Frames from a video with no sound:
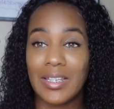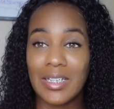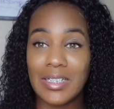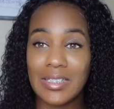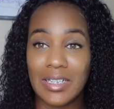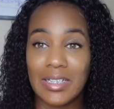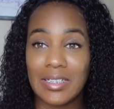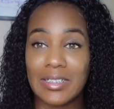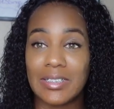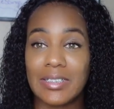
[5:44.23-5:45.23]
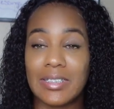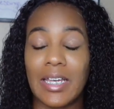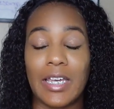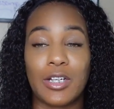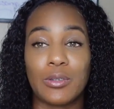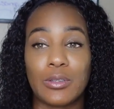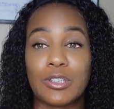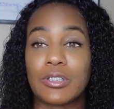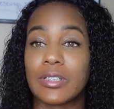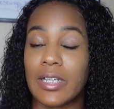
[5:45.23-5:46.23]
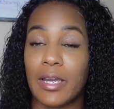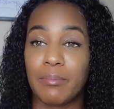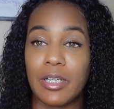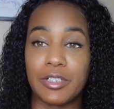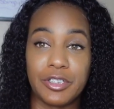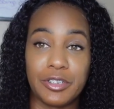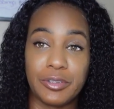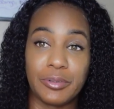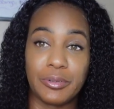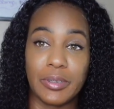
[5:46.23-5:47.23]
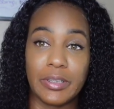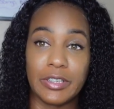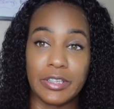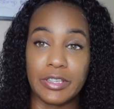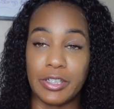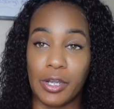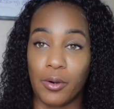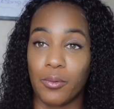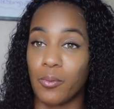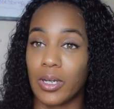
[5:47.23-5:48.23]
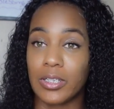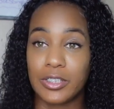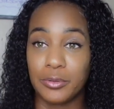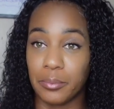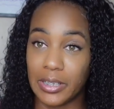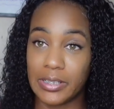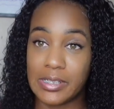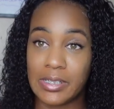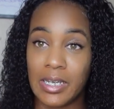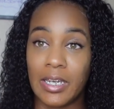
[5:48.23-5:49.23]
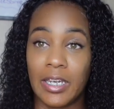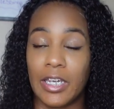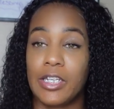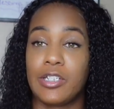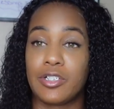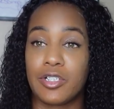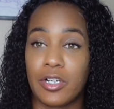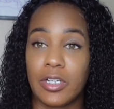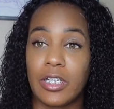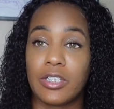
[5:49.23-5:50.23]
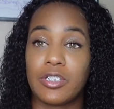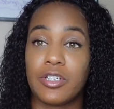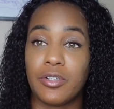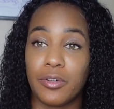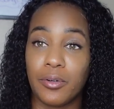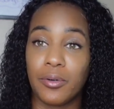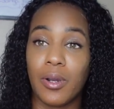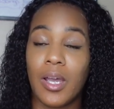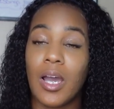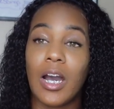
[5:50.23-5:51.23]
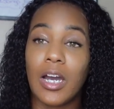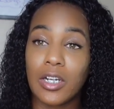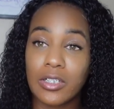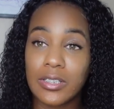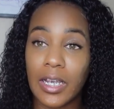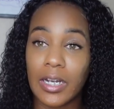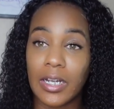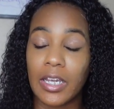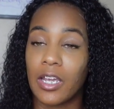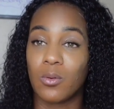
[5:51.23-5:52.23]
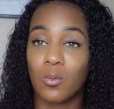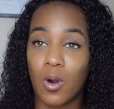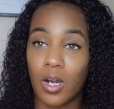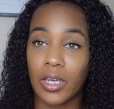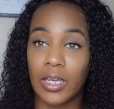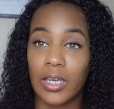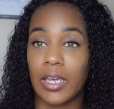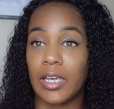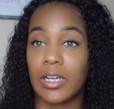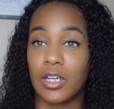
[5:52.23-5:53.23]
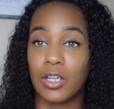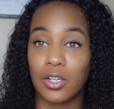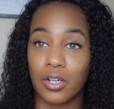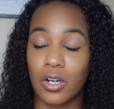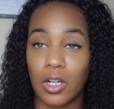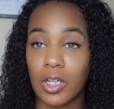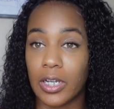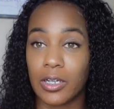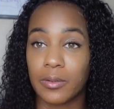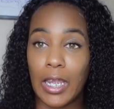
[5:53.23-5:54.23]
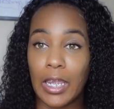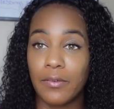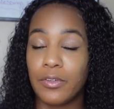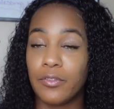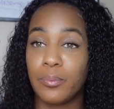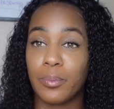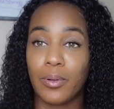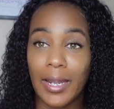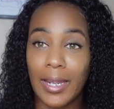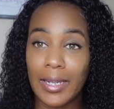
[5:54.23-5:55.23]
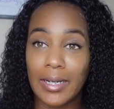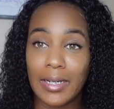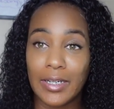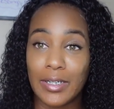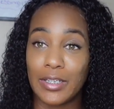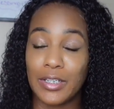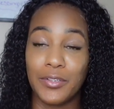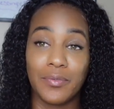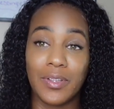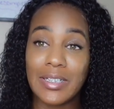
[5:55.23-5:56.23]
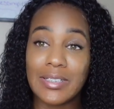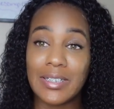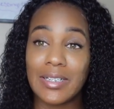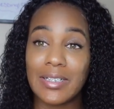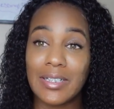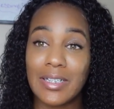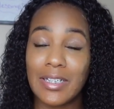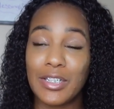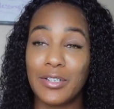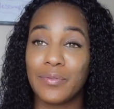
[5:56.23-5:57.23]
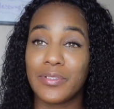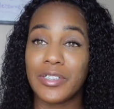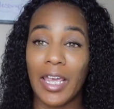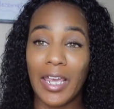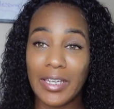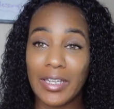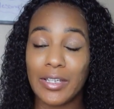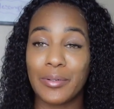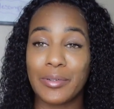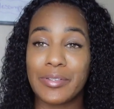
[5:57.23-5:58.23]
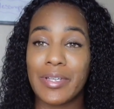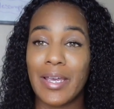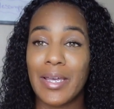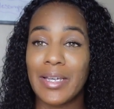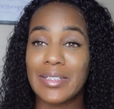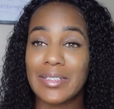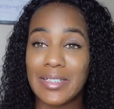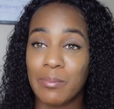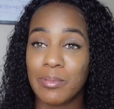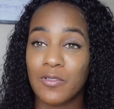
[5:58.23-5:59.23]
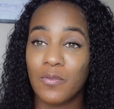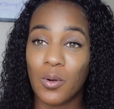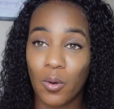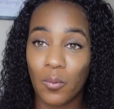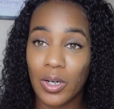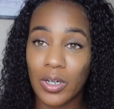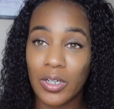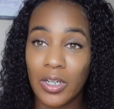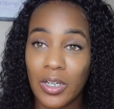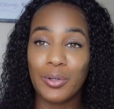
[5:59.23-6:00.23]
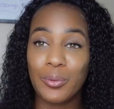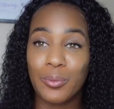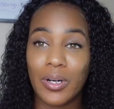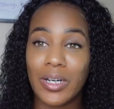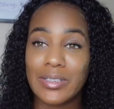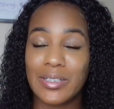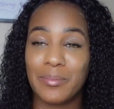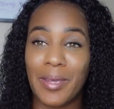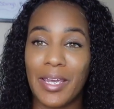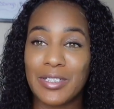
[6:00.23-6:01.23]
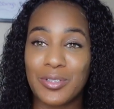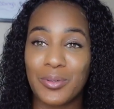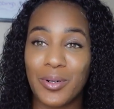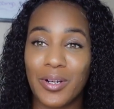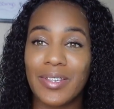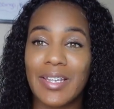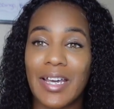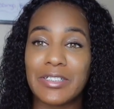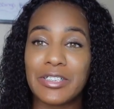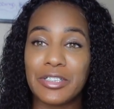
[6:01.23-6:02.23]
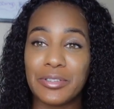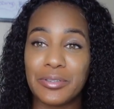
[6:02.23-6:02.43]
This is a crucial step that you just don't want to miss in your journey to understanding and walking in your calling. If you've prayed, you've listened, you've taken those steps forward, you want to make sure that